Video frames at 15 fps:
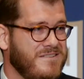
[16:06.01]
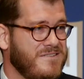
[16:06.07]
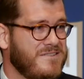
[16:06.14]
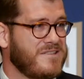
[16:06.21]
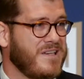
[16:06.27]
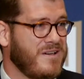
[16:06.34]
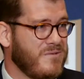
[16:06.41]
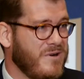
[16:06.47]
You
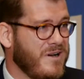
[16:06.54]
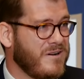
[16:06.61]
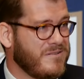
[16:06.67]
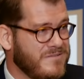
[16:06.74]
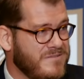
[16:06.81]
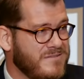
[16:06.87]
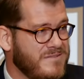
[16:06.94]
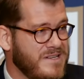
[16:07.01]
say, well,
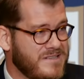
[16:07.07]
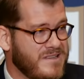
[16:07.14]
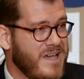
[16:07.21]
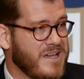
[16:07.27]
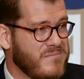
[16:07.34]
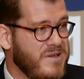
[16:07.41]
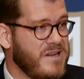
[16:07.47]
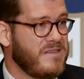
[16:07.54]
He's
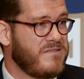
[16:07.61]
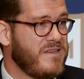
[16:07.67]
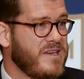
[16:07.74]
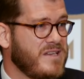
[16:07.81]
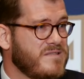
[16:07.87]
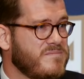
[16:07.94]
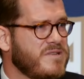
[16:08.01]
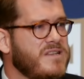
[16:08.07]
like many
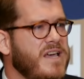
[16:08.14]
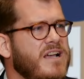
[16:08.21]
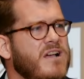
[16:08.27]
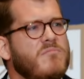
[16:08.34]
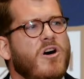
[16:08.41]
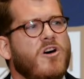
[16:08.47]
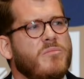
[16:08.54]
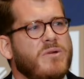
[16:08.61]
things, but take a
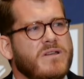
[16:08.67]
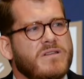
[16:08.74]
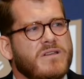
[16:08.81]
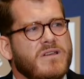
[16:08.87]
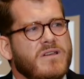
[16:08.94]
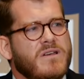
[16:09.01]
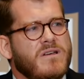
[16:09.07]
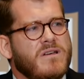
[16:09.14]
moment
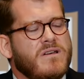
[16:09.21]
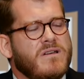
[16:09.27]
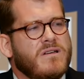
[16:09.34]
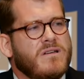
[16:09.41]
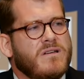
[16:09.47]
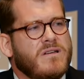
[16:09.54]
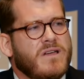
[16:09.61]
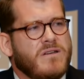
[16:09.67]

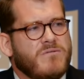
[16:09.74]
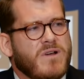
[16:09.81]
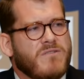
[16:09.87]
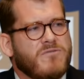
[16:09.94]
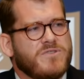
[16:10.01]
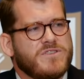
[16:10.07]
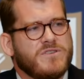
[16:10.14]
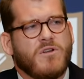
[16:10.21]
in
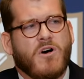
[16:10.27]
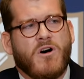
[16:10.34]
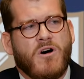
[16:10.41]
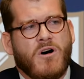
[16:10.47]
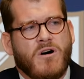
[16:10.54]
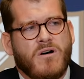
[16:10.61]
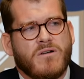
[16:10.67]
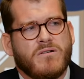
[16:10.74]
reverence and
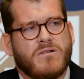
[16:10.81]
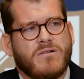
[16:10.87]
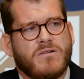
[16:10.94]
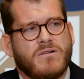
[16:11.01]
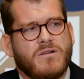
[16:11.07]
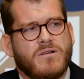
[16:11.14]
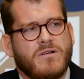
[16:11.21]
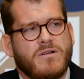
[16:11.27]
awe
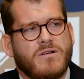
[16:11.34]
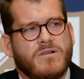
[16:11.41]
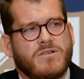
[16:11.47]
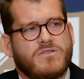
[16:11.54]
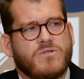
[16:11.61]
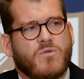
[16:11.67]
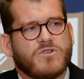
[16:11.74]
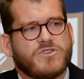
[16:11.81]

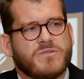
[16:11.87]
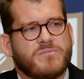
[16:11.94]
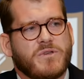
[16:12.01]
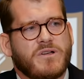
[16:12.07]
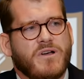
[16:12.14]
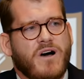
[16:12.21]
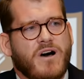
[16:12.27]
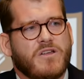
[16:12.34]
to worship
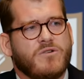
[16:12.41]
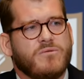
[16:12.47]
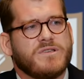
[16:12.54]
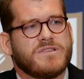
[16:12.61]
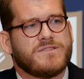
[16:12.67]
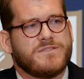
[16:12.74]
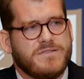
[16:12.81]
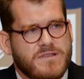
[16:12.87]
the God who
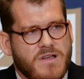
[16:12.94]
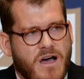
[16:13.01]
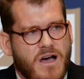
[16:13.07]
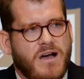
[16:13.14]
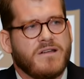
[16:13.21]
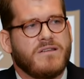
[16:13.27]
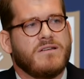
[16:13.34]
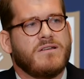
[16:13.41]
is
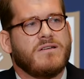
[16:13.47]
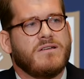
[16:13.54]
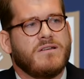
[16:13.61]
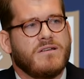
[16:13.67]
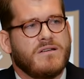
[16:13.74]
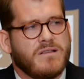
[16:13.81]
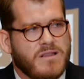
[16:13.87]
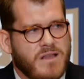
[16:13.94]
not
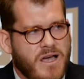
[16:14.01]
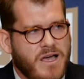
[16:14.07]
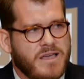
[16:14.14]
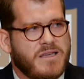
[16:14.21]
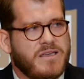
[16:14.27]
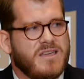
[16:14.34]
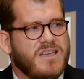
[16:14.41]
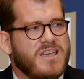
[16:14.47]

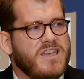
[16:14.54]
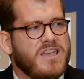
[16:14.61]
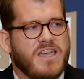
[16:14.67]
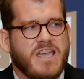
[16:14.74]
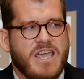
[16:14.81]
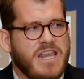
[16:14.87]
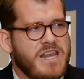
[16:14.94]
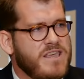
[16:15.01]
like
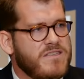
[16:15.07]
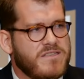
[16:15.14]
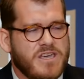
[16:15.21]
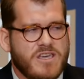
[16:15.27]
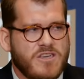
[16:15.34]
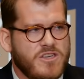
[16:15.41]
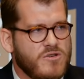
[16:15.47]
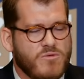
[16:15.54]

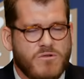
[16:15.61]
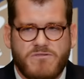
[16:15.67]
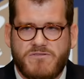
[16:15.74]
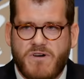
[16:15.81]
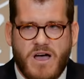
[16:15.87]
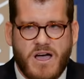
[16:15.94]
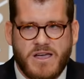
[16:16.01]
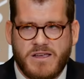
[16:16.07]
anything you will
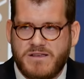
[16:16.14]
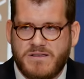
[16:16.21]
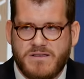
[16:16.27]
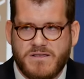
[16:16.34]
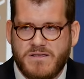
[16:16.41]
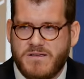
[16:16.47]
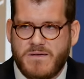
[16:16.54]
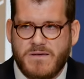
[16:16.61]
find
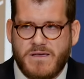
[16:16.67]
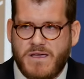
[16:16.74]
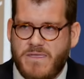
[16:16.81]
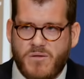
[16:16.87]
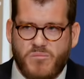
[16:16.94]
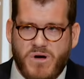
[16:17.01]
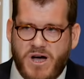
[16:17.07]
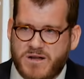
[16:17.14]

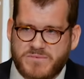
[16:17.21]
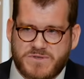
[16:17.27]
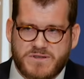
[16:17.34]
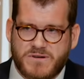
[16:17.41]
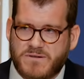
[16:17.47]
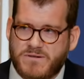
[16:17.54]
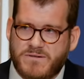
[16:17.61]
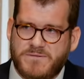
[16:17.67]
in the bottom
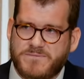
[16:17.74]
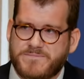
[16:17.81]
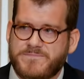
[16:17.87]
circle.